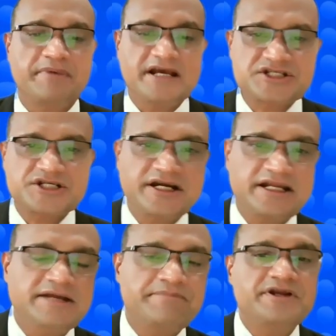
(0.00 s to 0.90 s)

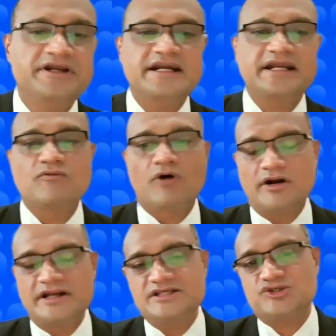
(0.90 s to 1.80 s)
patient in a pediatric
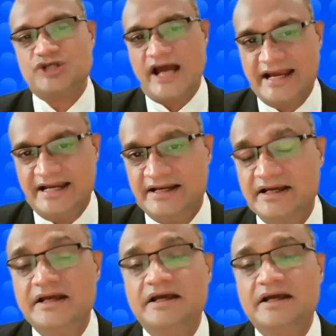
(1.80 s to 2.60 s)
ward is child,